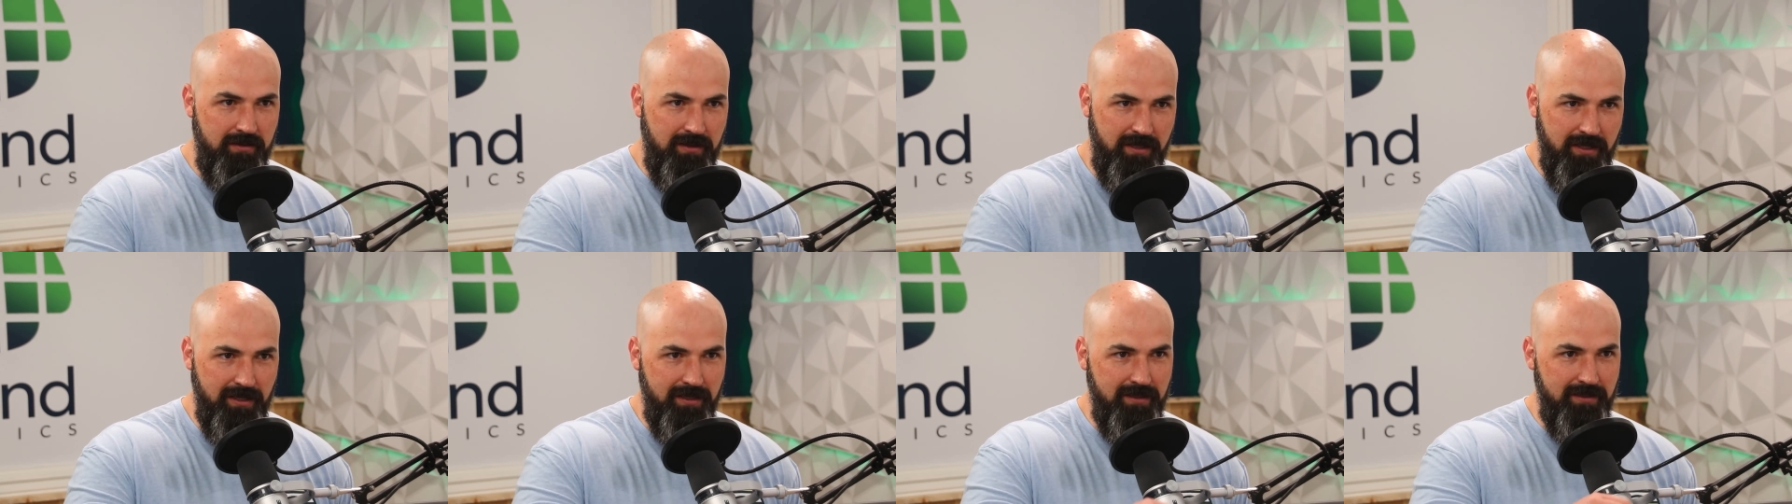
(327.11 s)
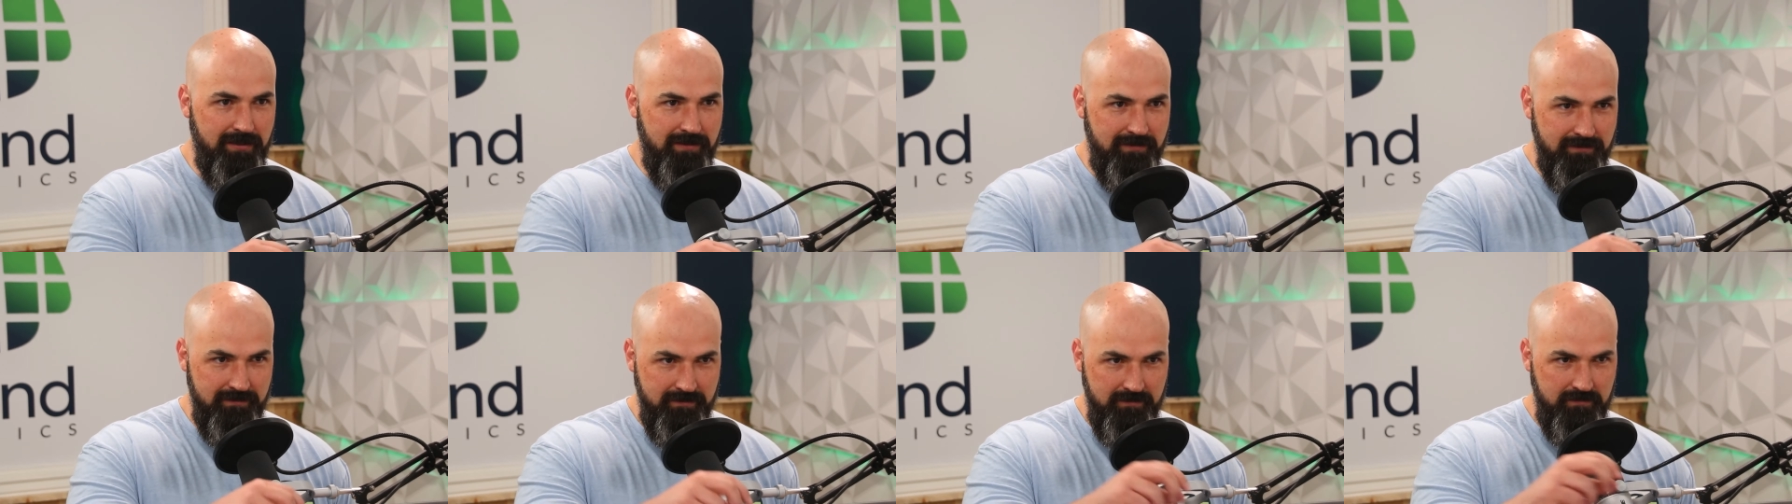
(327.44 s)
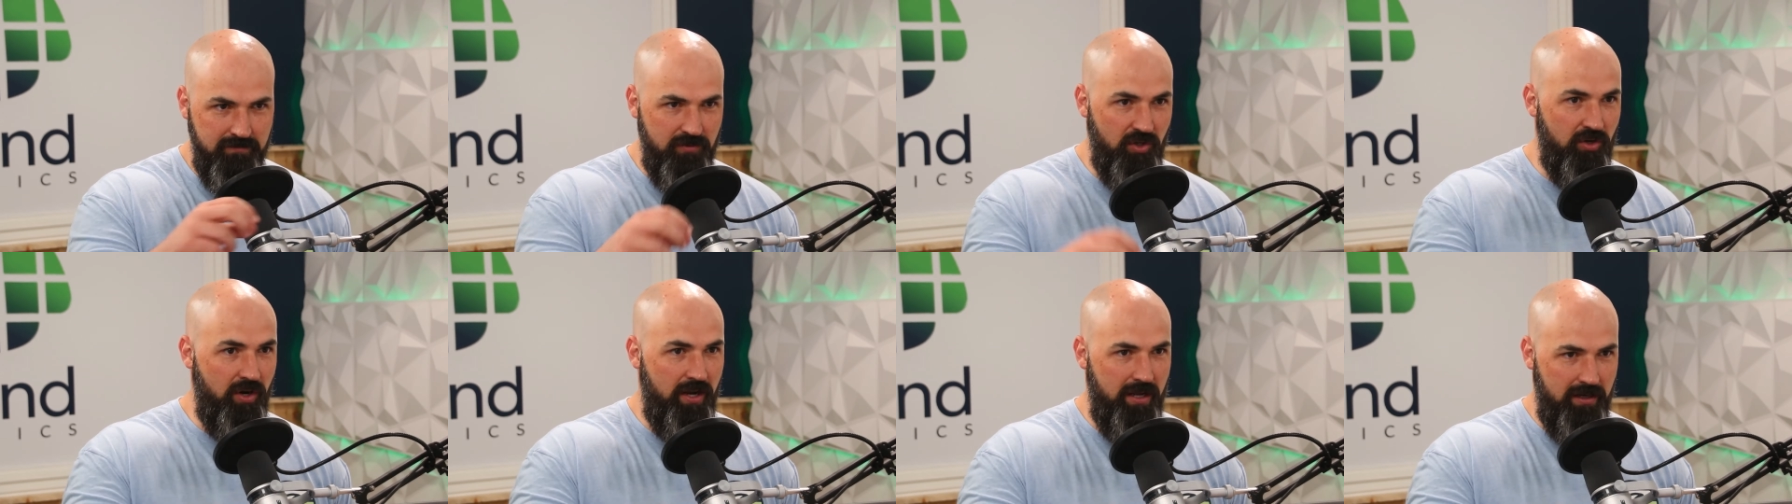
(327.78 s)
in
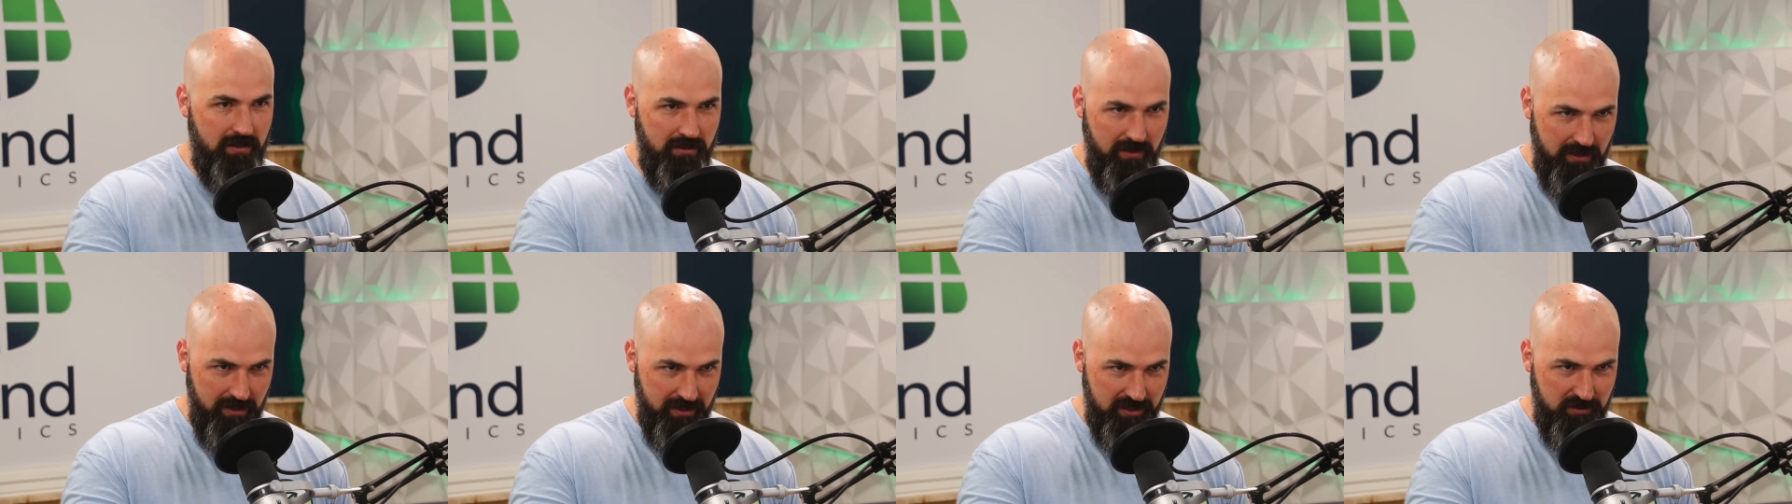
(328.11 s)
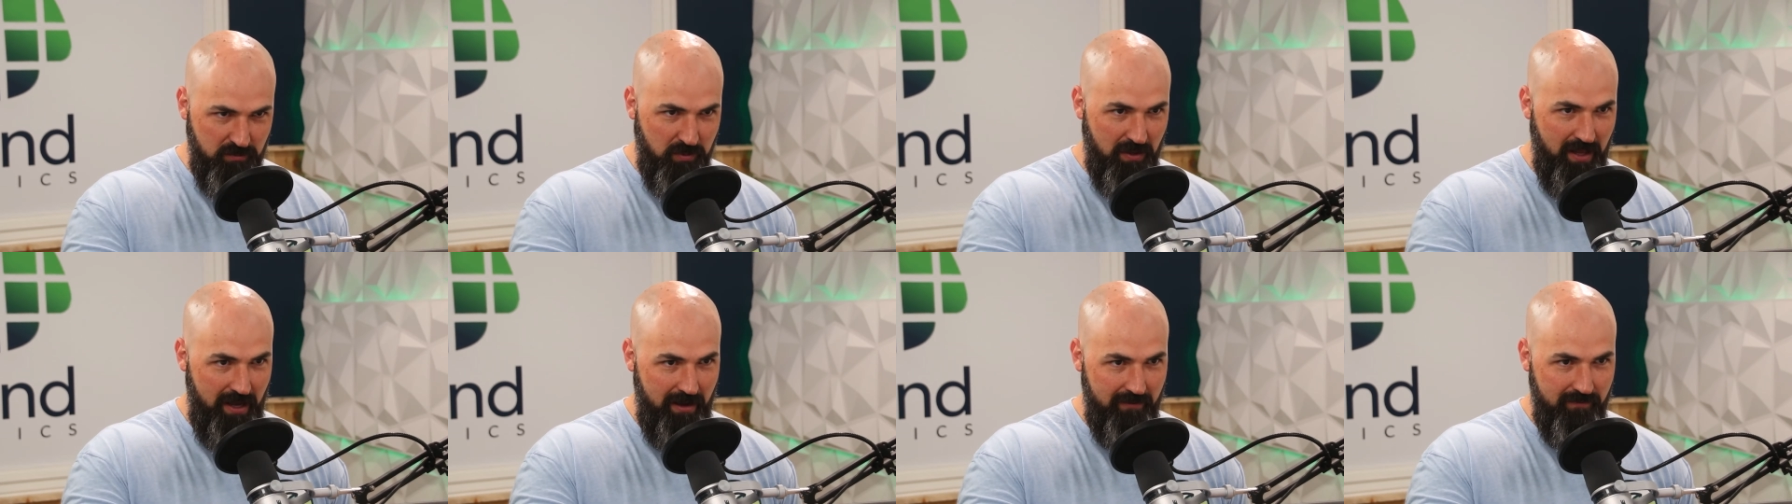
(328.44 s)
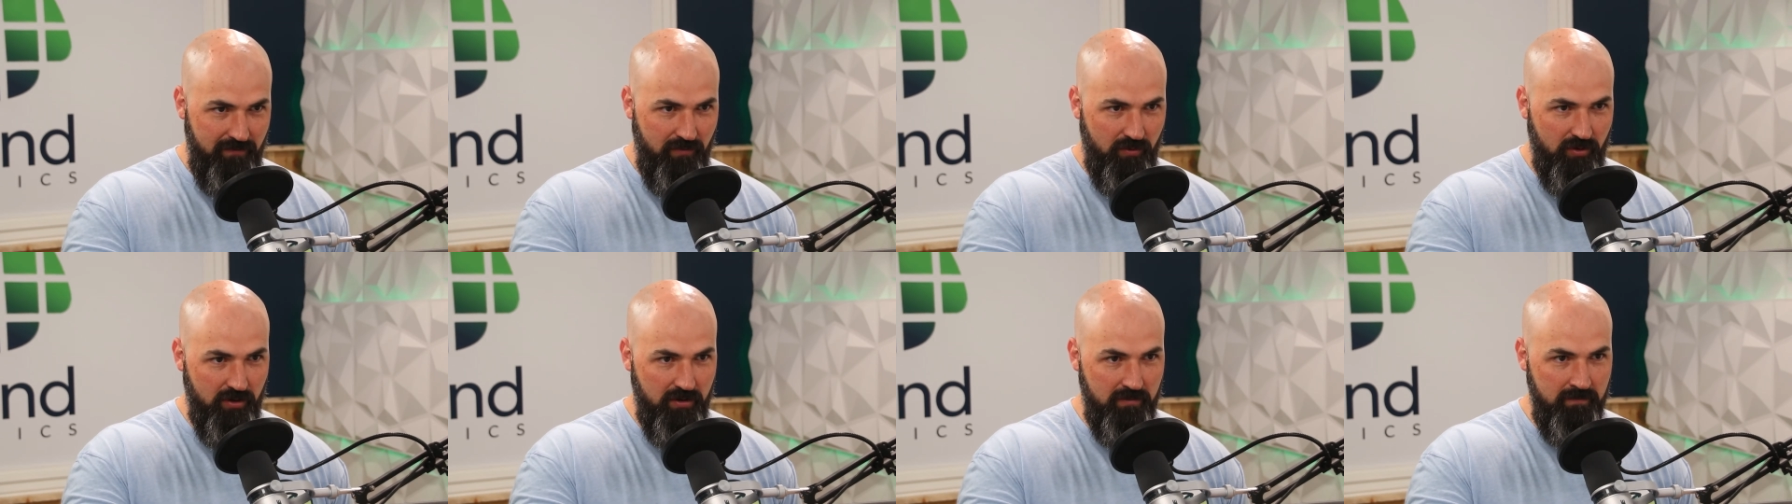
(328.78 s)
your analytics
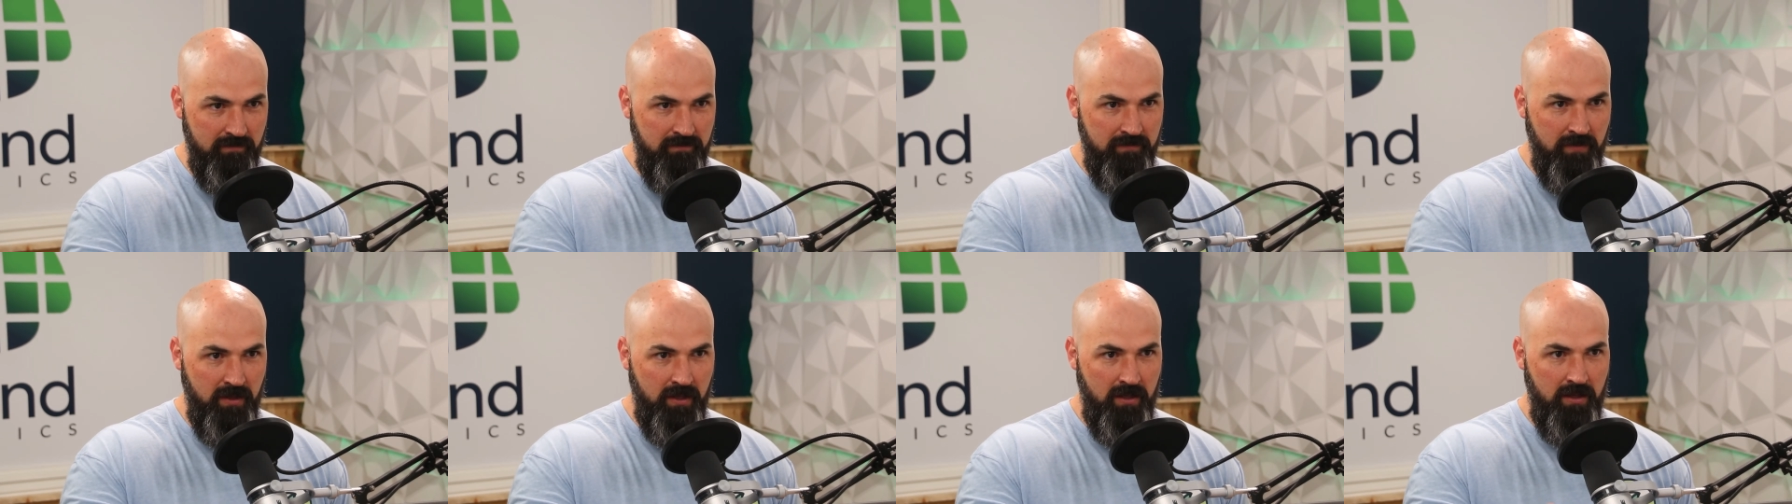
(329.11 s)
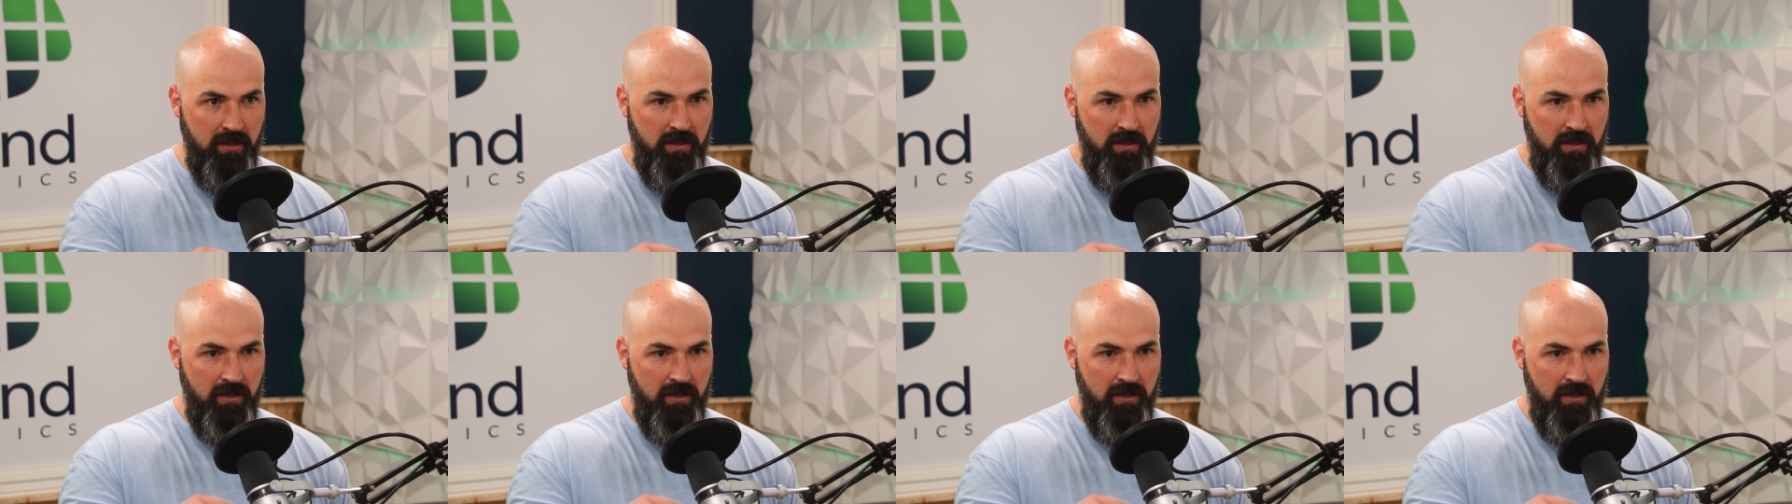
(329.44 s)
platform